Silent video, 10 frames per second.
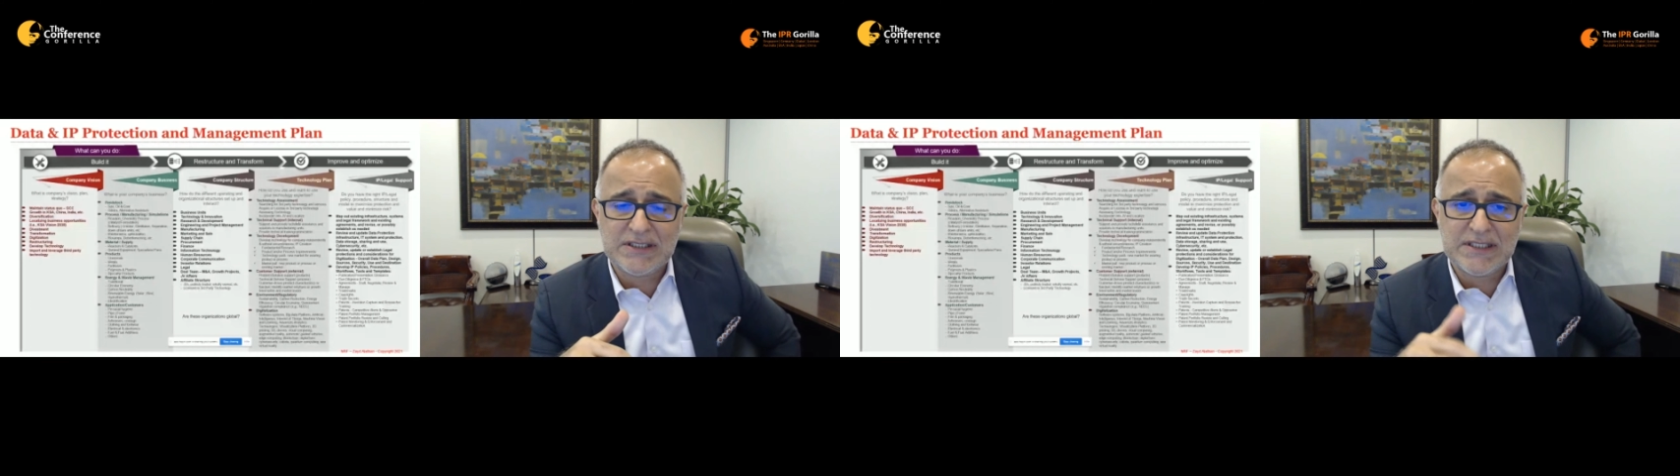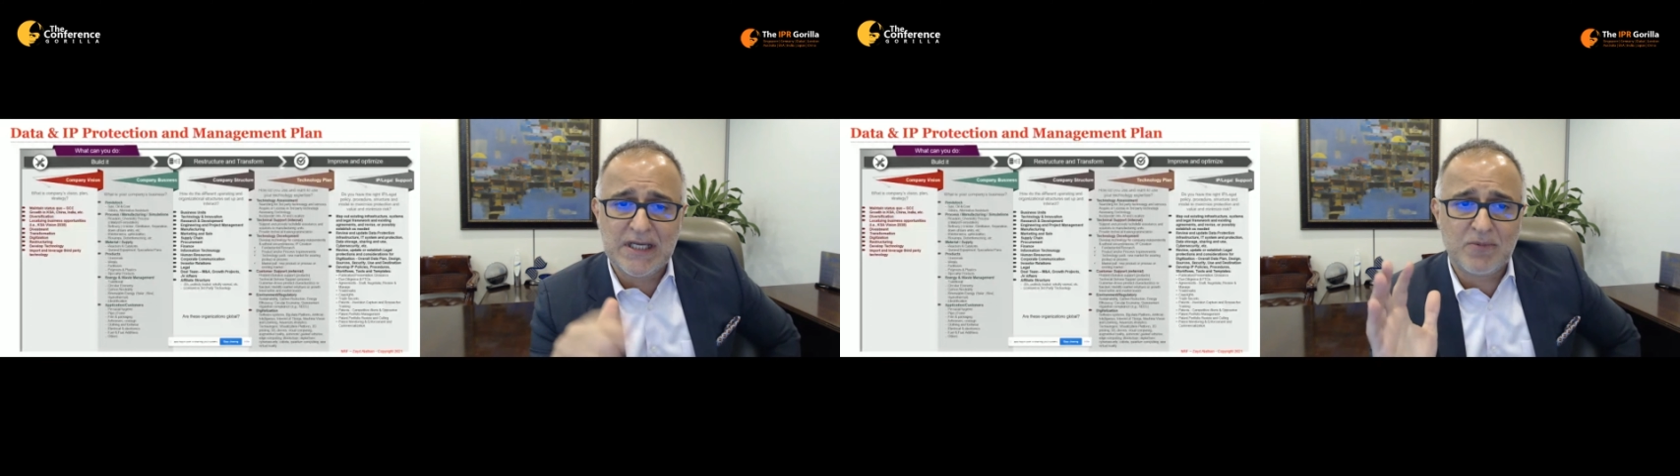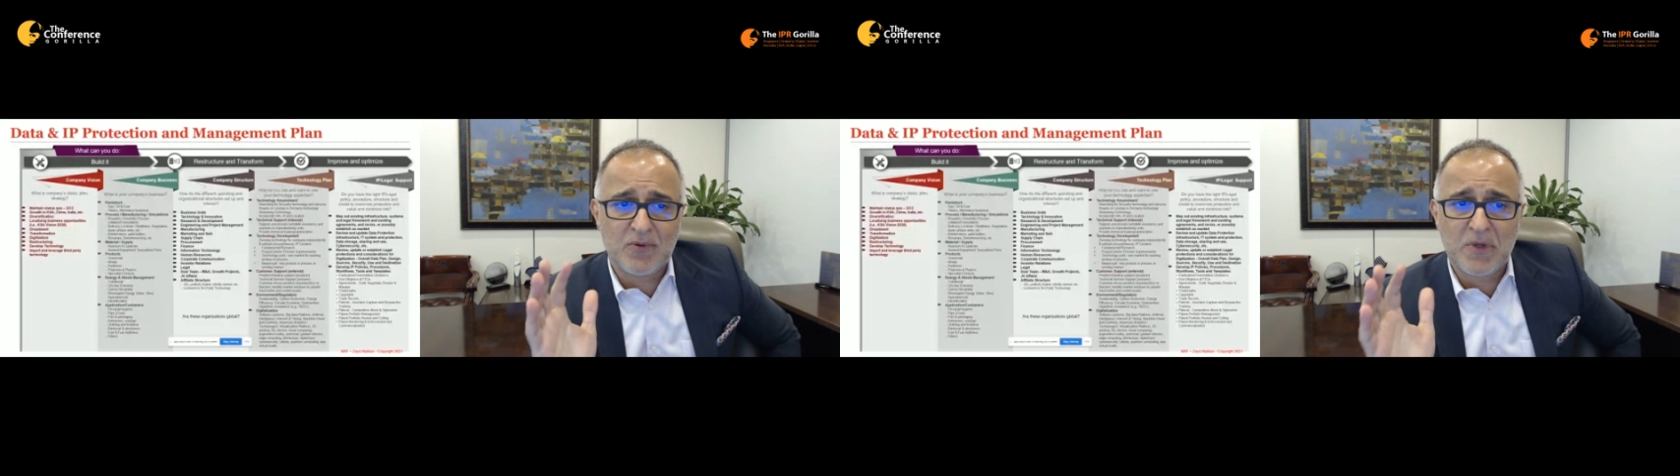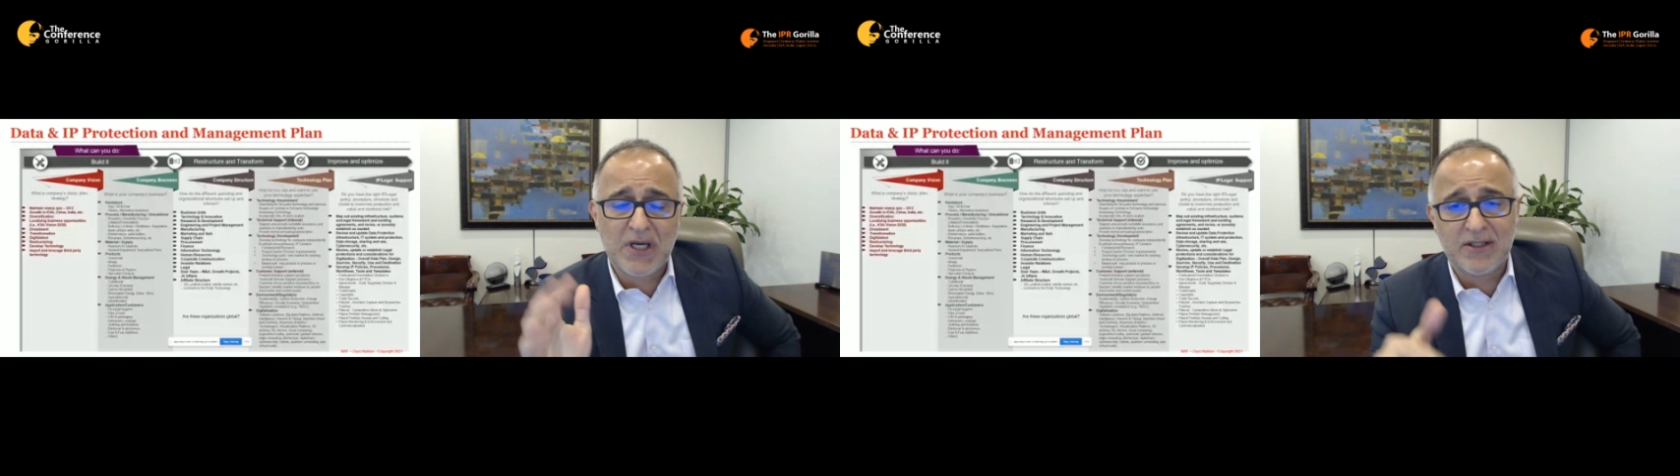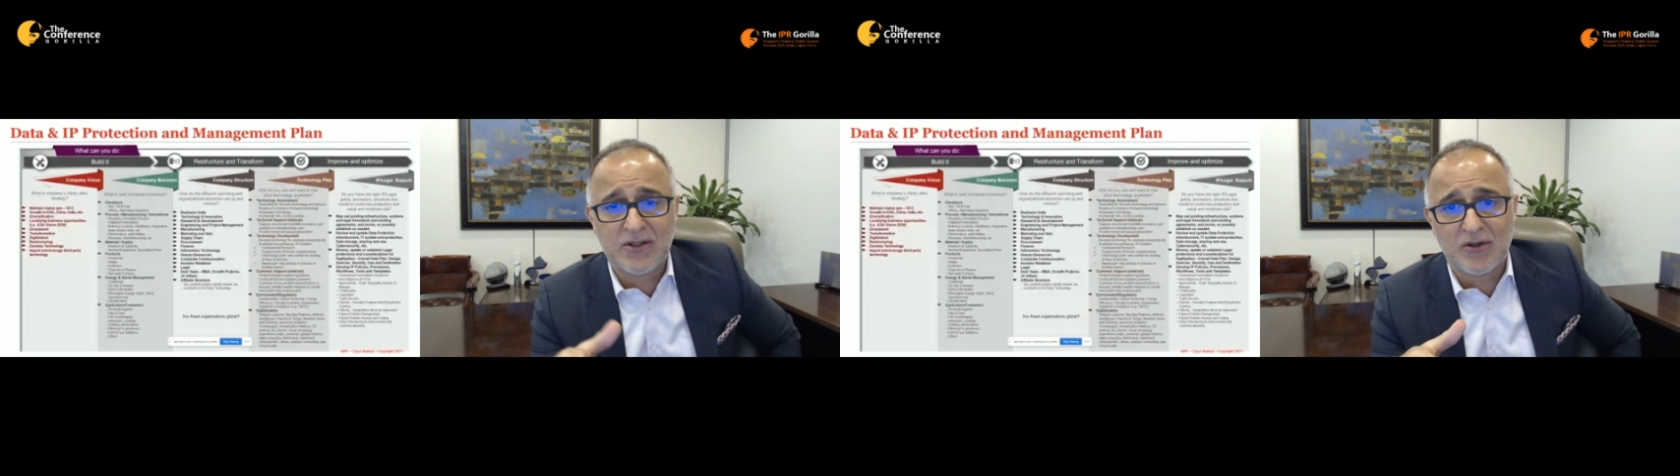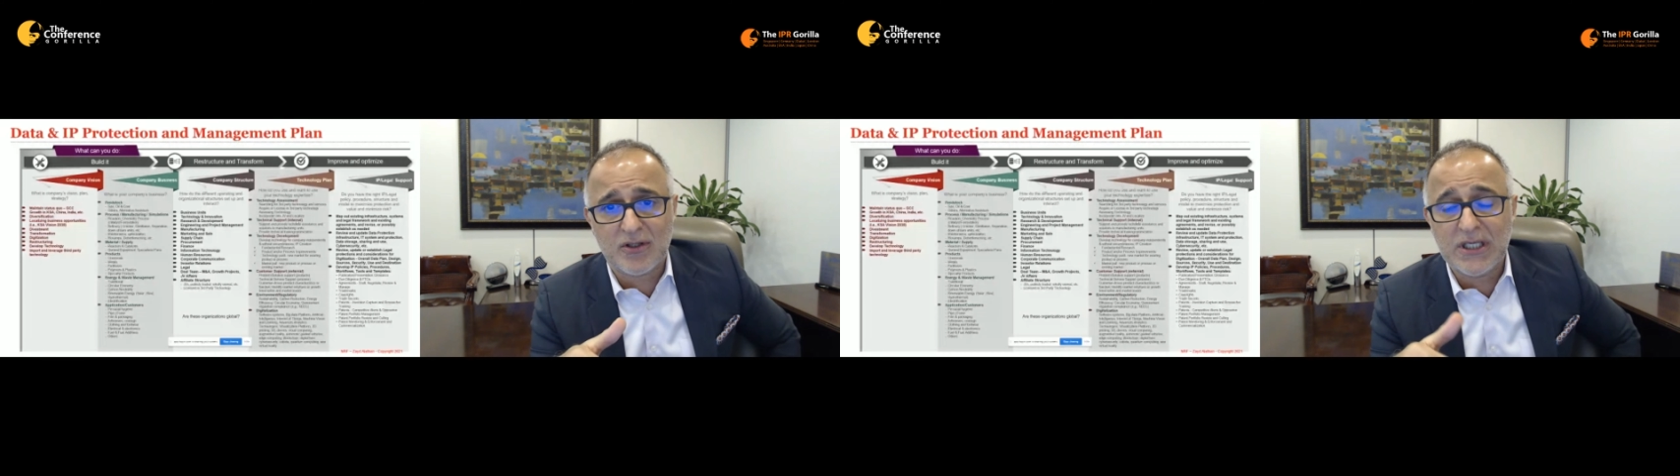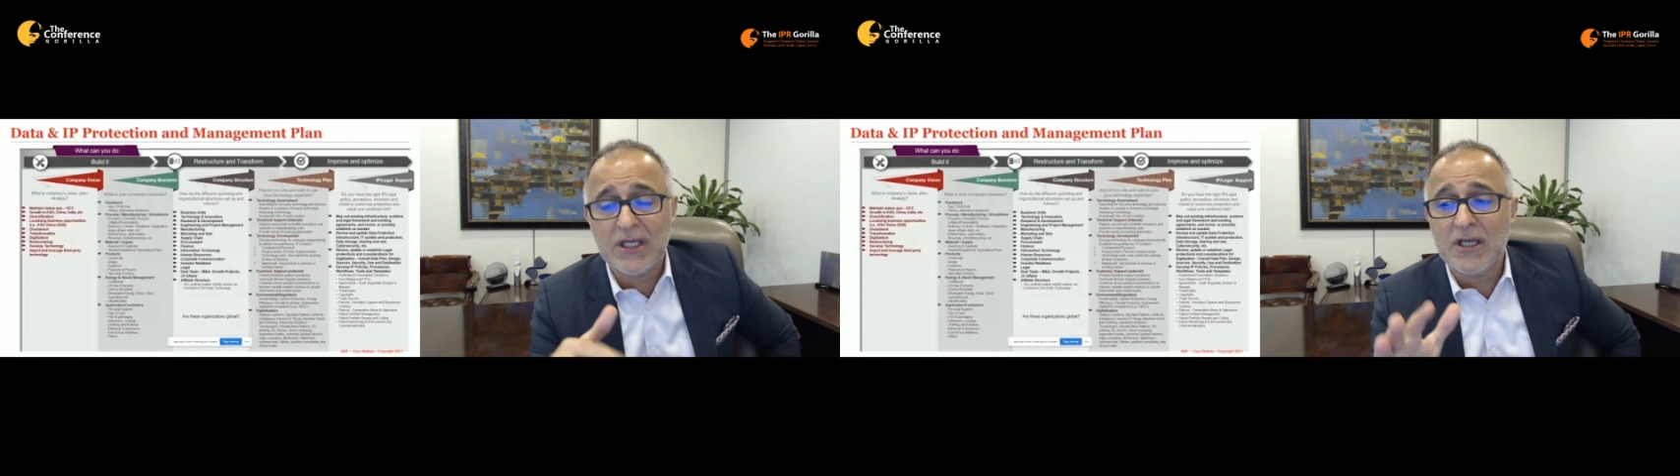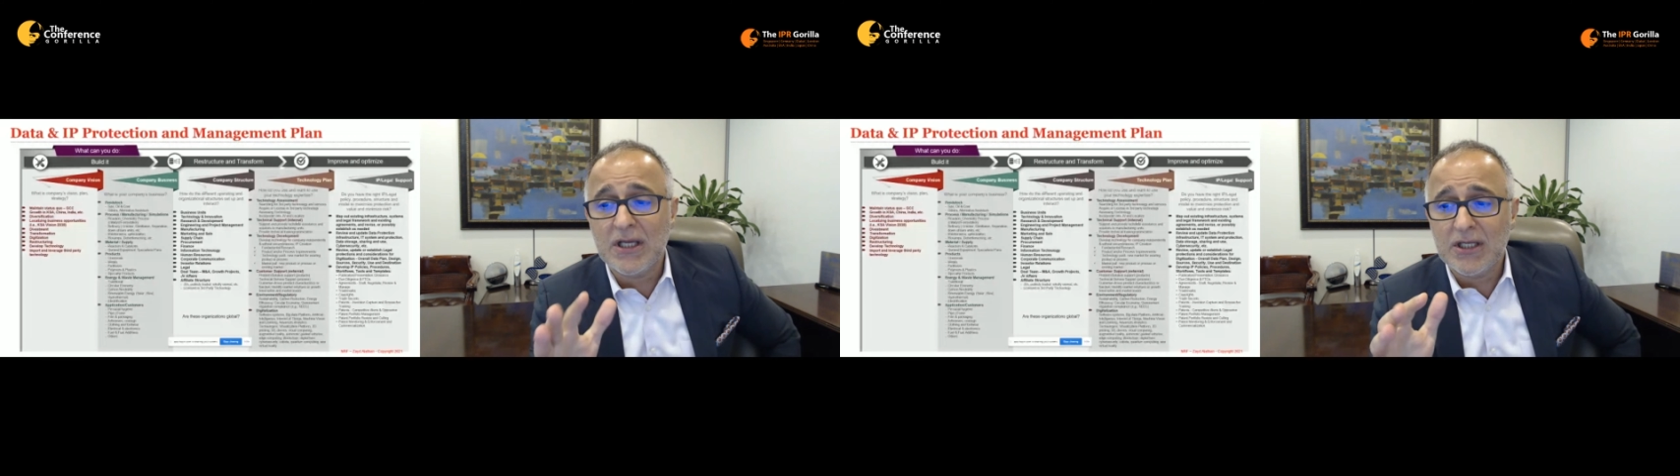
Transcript: it's not proprietary,